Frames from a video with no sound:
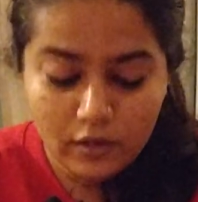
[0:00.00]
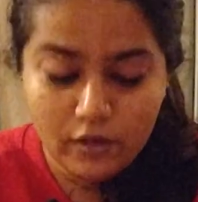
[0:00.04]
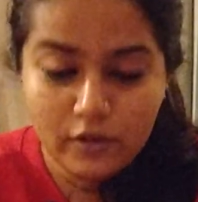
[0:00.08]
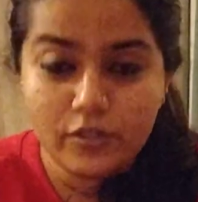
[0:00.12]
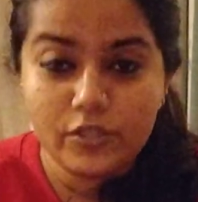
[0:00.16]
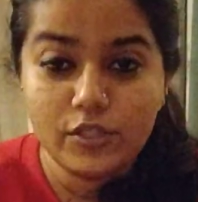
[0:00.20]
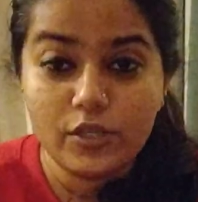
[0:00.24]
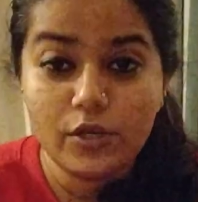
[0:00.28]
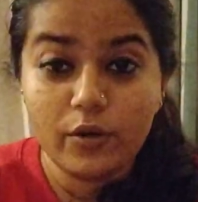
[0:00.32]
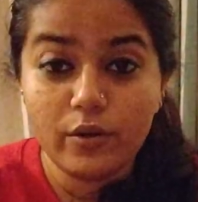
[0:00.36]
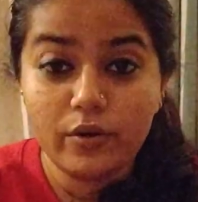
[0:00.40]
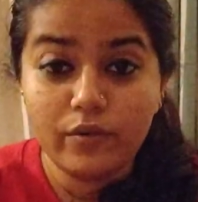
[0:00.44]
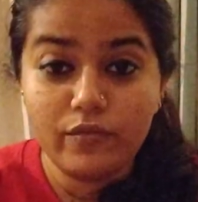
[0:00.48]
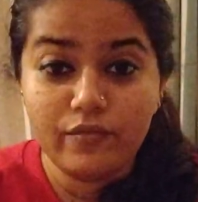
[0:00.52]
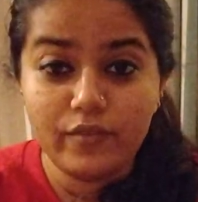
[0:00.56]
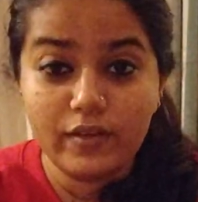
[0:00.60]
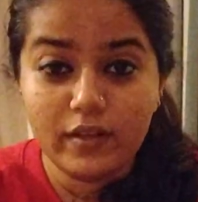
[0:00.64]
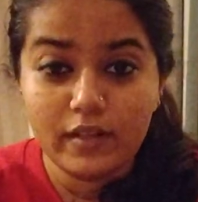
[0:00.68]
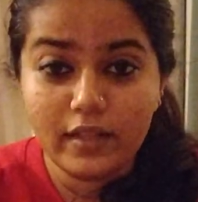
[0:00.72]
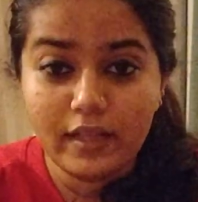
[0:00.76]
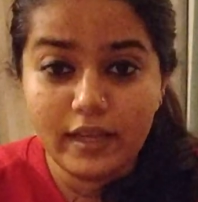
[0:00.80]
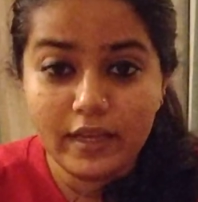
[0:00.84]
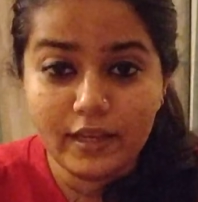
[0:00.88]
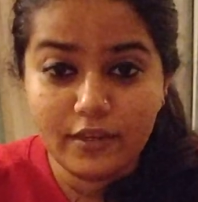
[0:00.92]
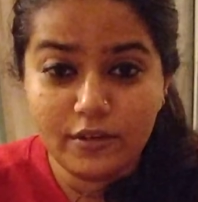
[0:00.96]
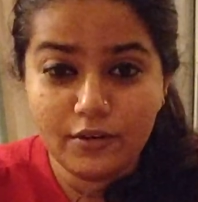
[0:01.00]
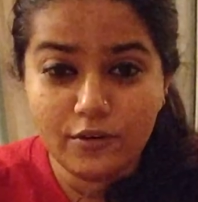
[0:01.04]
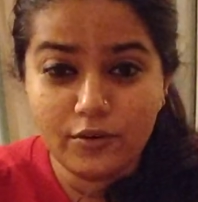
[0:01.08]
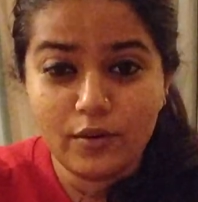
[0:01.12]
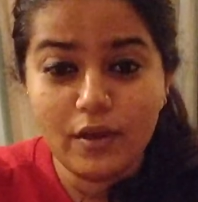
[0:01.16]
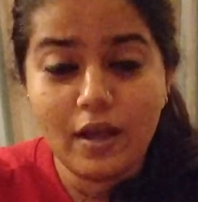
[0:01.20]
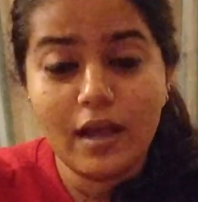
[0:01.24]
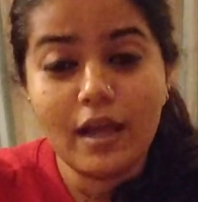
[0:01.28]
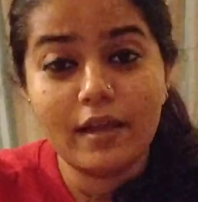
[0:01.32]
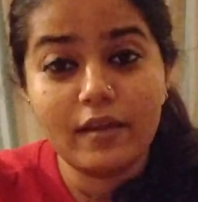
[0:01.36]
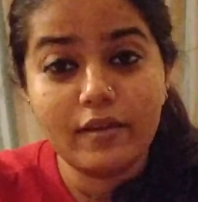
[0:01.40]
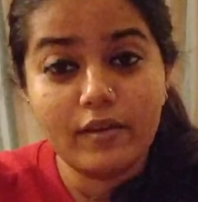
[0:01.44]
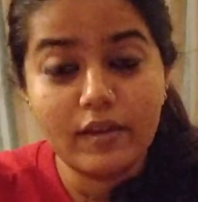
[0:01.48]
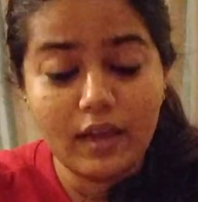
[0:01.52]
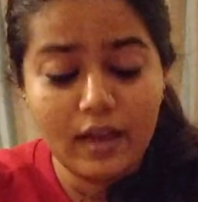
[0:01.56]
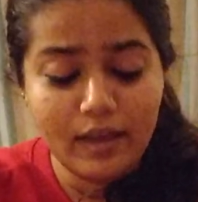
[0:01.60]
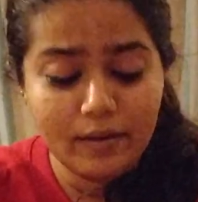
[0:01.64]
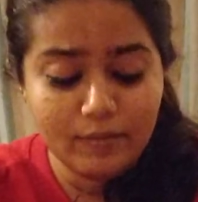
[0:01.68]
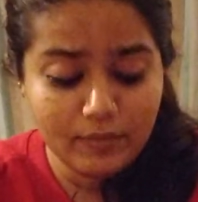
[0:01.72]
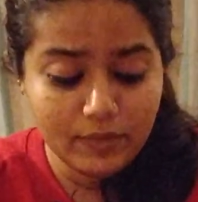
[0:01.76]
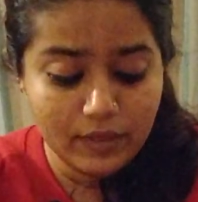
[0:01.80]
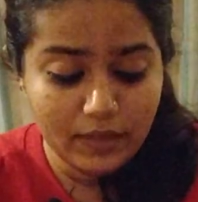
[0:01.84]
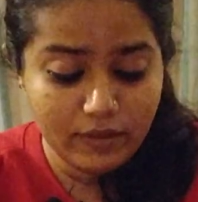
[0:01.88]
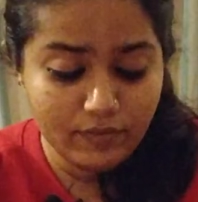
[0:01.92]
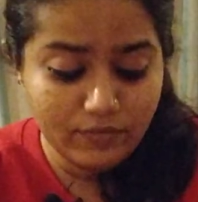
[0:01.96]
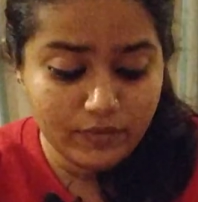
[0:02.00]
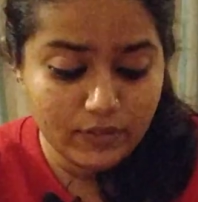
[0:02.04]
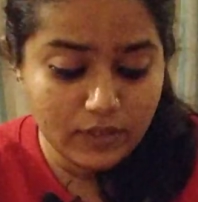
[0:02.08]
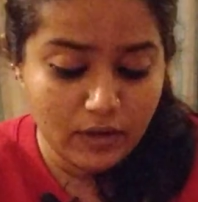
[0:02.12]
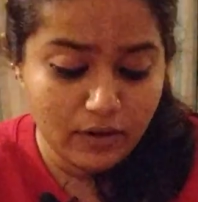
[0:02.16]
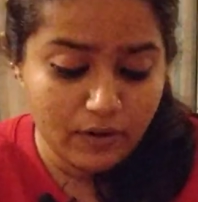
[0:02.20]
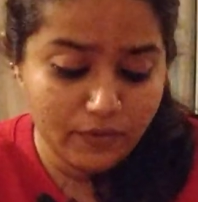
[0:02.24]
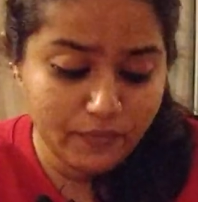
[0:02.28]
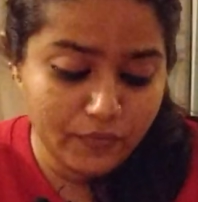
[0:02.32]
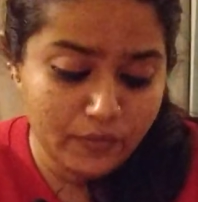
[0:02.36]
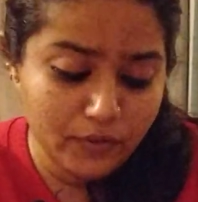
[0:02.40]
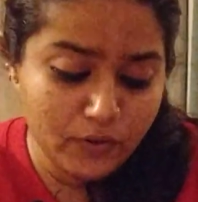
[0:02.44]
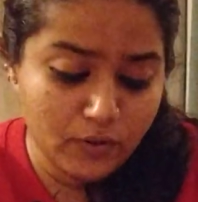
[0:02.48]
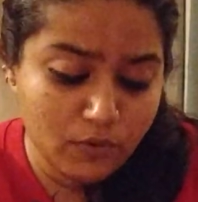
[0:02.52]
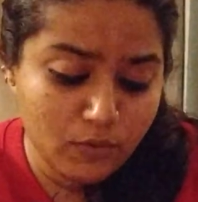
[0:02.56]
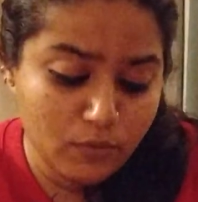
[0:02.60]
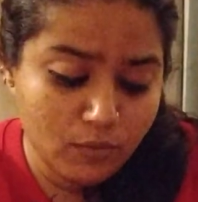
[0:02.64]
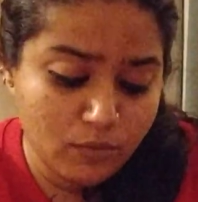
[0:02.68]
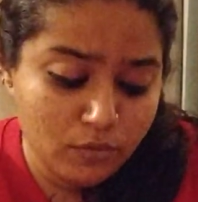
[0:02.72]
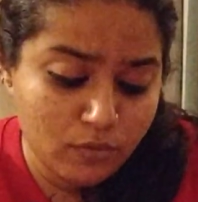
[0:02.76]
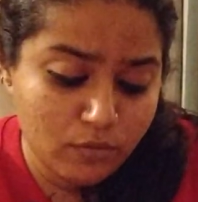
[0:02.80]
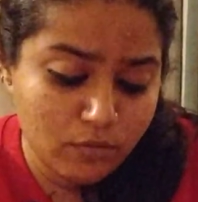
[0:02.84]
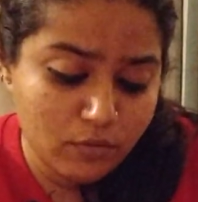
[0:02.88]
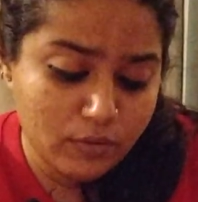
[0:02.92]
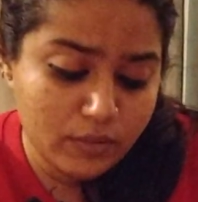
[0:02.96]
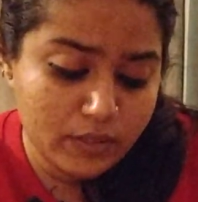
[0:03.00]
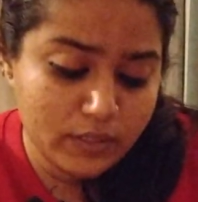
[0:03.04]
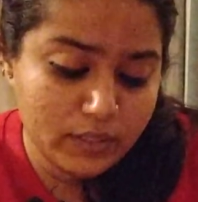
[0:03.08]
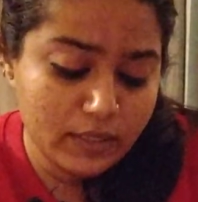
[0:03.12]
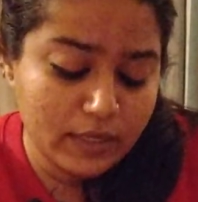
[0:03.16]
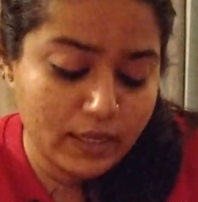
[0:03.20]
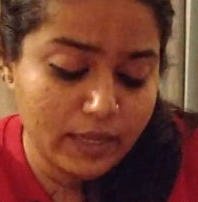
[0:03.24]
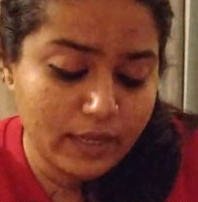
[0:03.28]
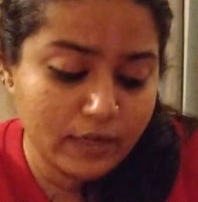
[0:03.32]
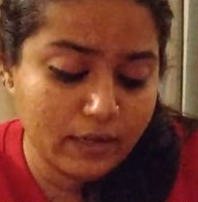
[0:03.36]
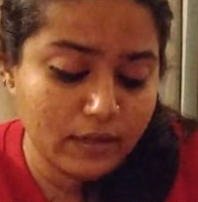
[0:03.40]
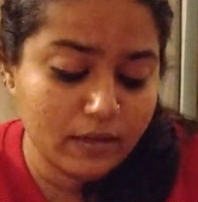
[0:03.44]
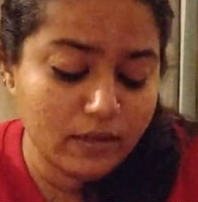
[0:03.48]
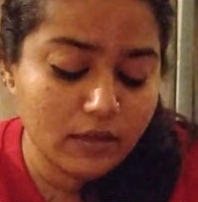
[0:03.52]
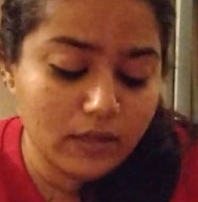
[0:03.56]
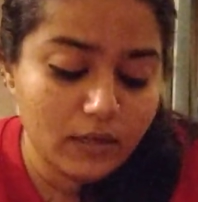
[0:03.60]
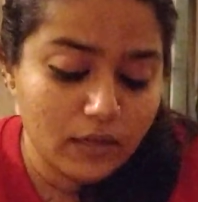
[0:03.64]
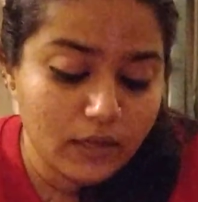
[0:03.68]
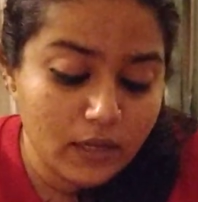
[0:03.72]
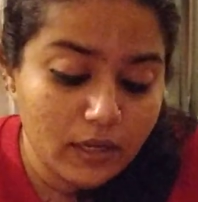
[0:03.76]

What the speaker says: Because you're gonna feel like, I'm left out in the cold, and like,